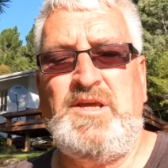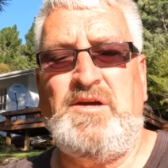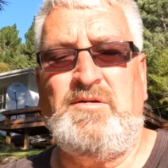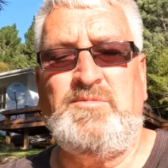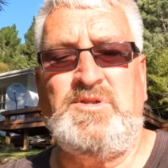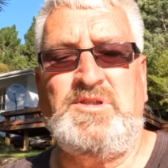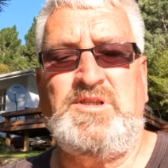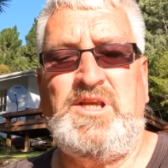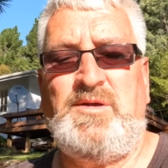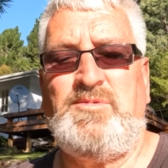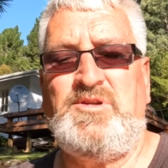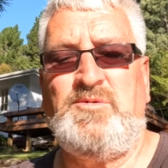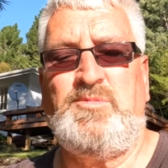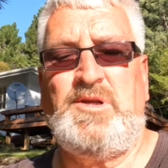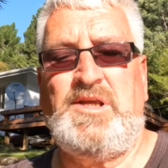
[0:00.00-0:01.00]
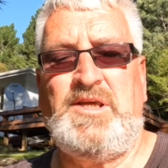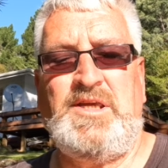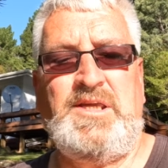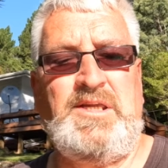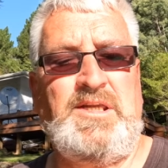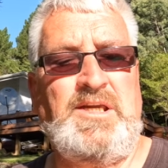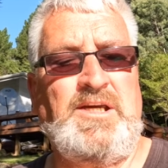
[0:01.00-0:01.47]
I'm just happy to
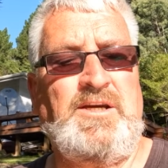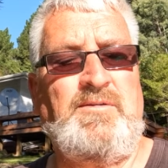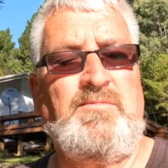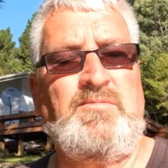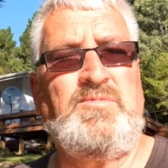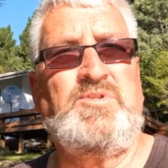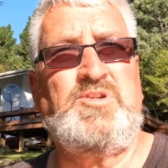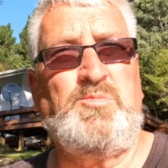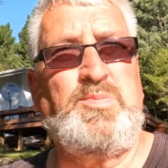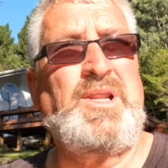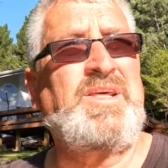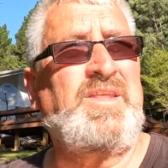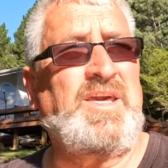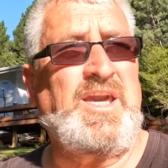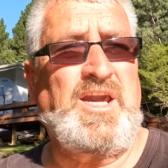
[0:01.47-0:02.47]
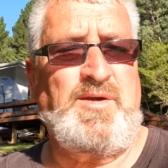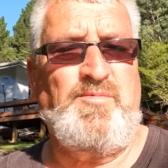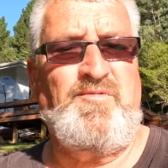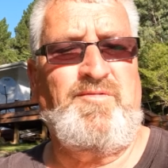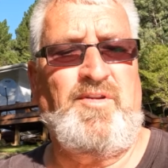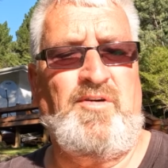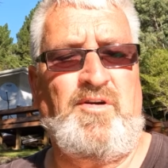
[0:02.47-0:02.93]
play the game
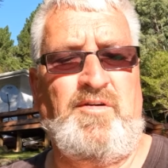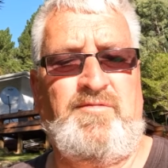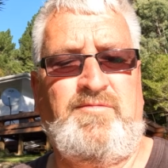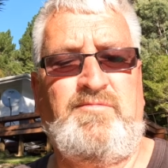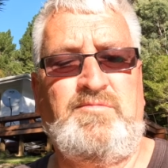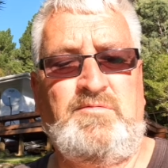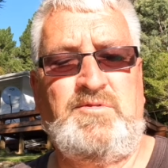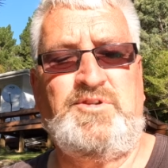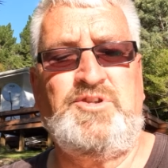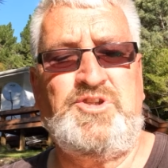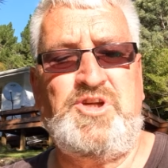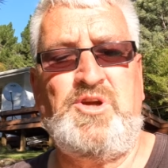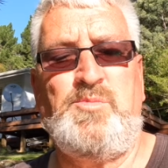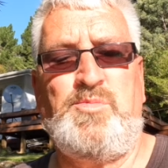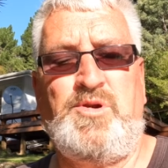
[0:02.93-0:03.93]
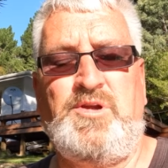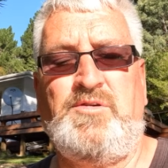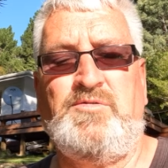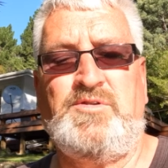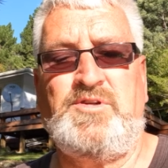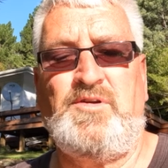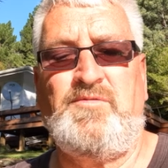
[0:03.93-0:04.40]
of life, which is going pretty
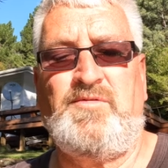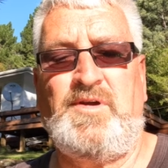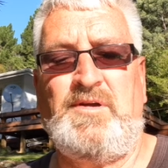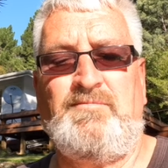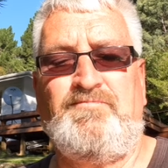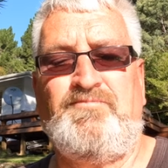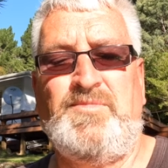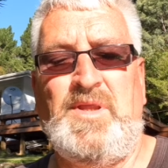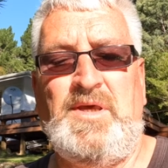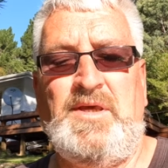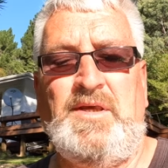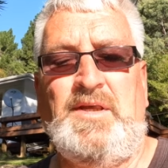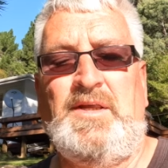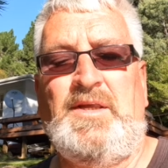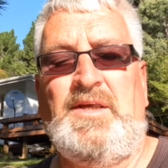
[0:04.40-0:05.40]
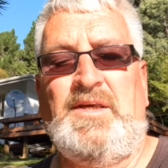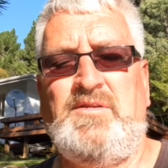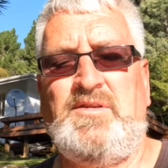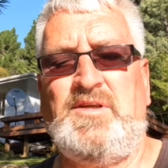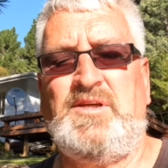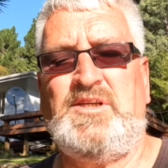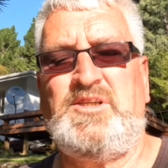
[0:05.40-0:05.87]
good so far.
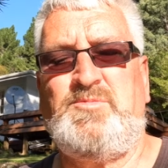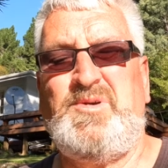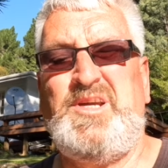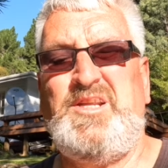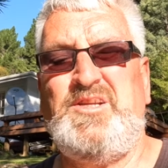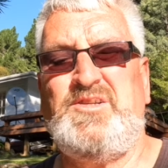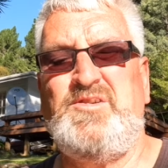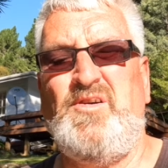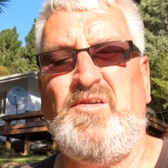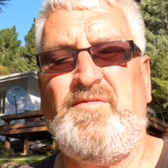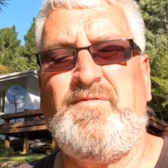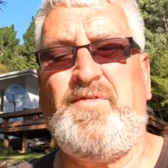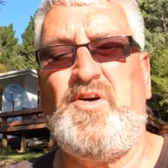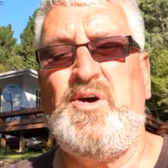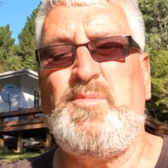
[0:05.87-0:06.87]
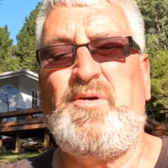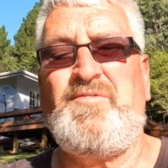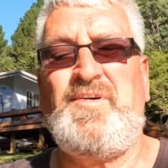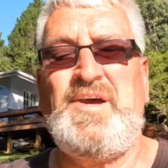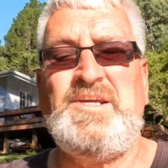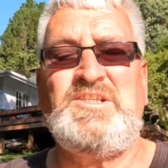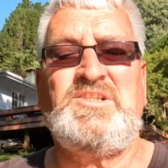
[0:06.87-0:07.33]
The speed is not fibre
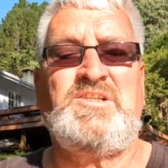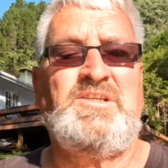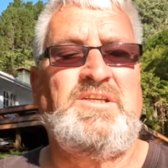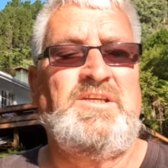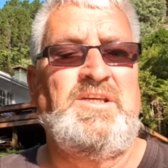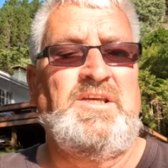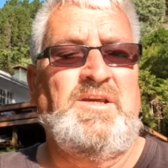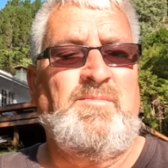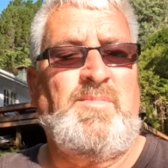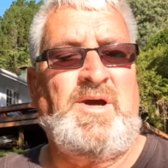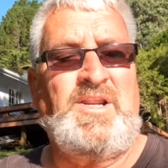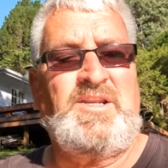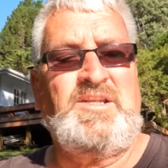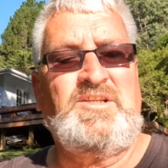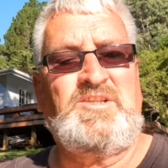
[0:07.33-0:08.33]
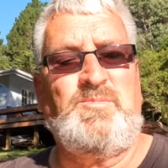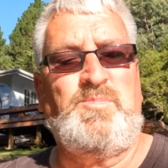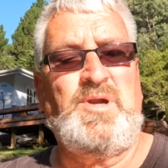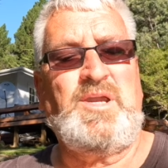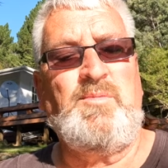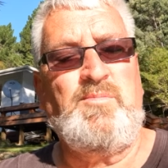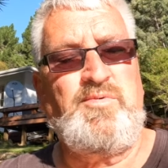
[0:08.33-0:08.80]
fast, but it's a
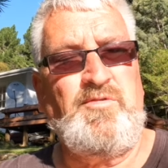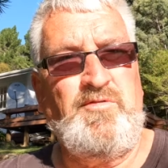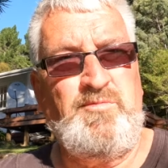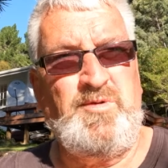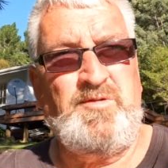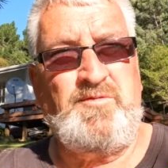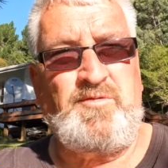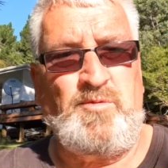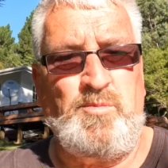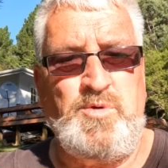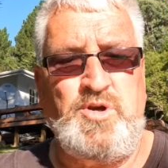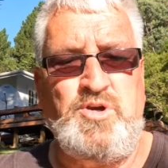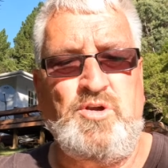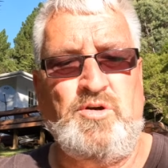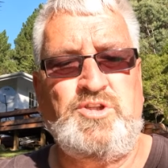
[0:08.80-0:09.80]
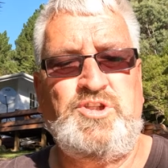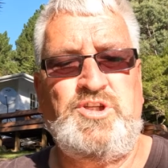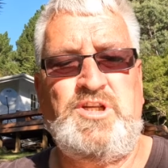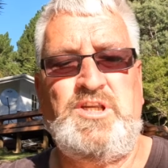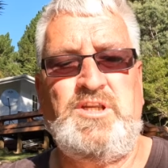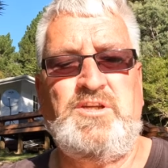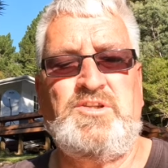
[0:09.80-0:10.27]
big improvement from
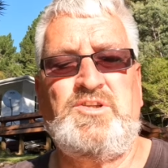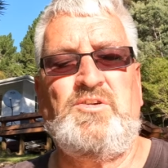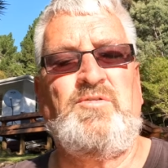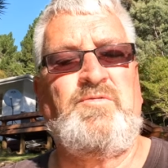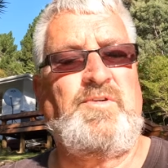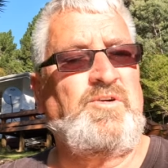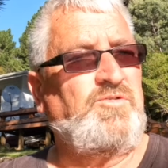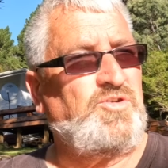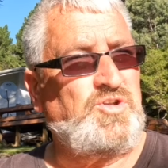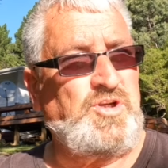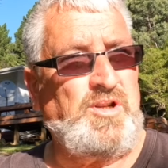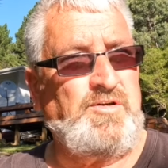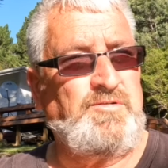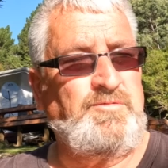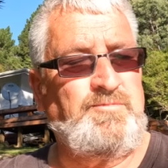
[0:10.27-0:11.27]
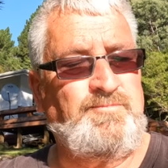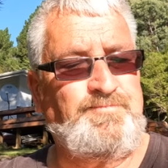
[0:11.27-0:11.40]
dodgy cell phone slow.